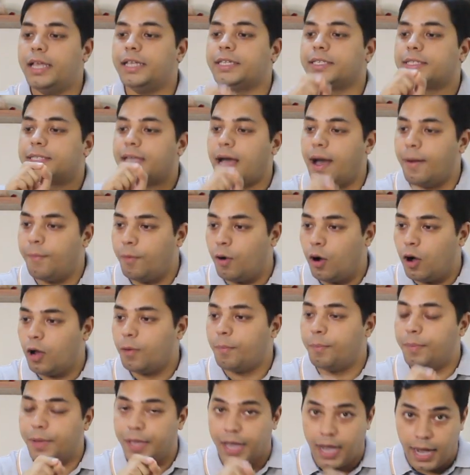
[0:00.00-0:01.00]
Sabaur,
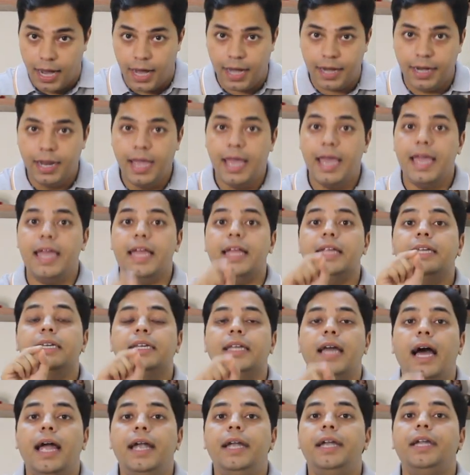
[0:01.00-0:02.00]
Bihar in
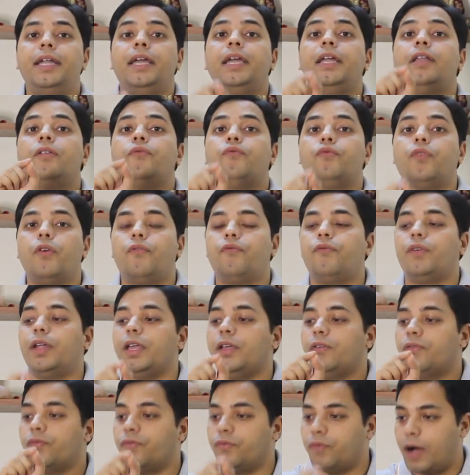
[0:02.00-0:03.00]

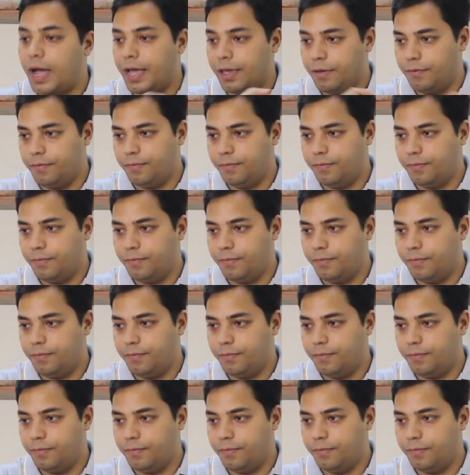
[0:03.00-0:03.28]
1955.